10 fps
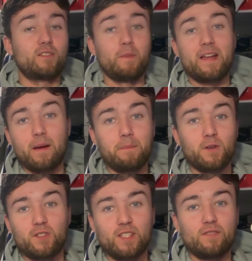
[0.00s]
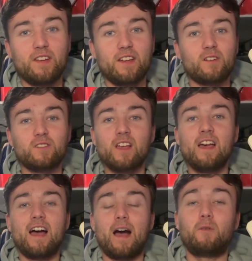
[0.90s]
make a bunch of these videos,
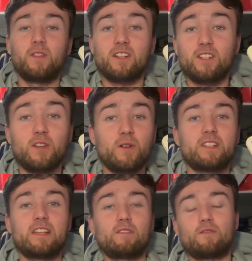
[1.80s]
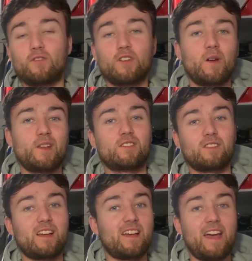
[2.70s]
and what they actually do is they give you free credits
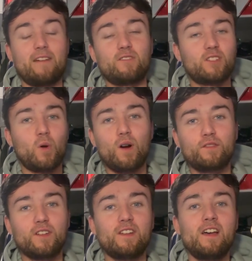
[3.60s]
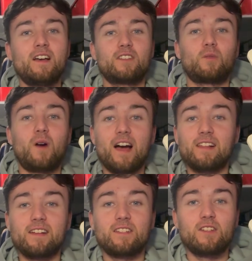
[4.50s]
like every so often. So what I
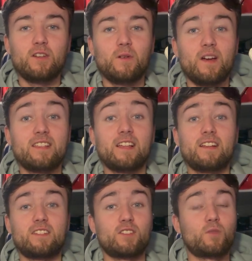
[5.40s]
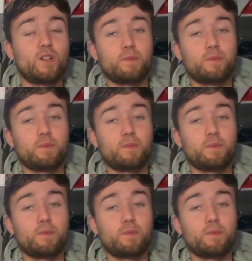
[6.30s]
like to do is I like to switch